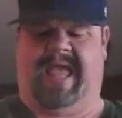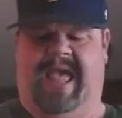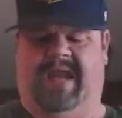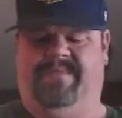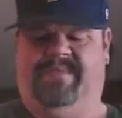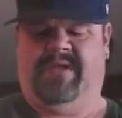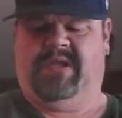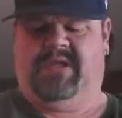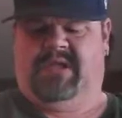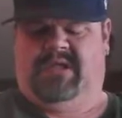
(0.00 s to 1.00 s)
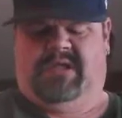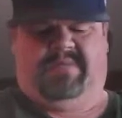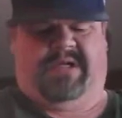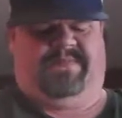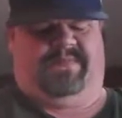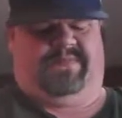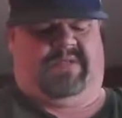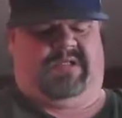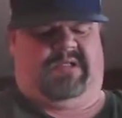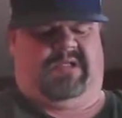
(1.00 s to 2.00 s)
had it. But
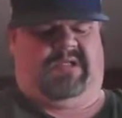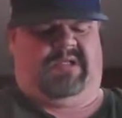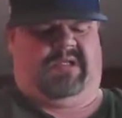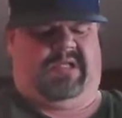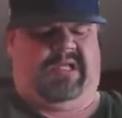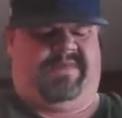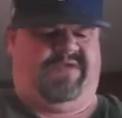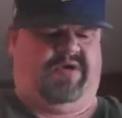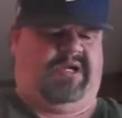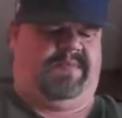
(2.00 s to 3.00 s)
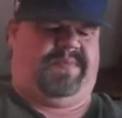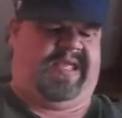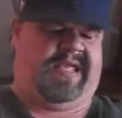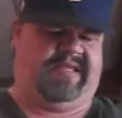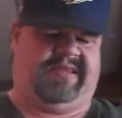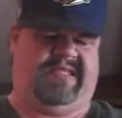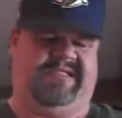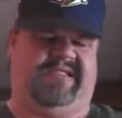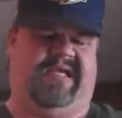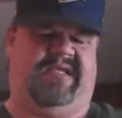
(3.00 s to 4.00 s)
if you're going to paint
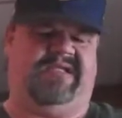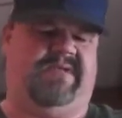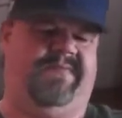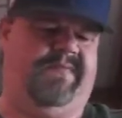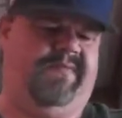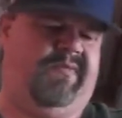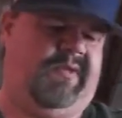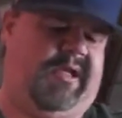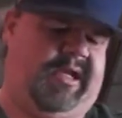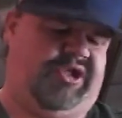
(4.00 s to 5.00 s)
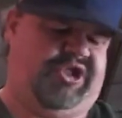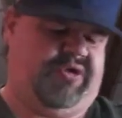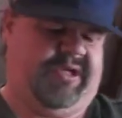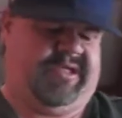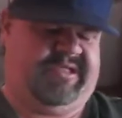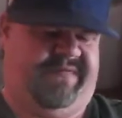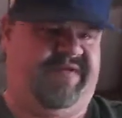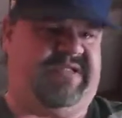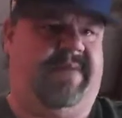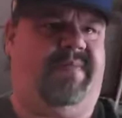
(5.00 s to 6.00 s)
these things, and I'll show you the difference on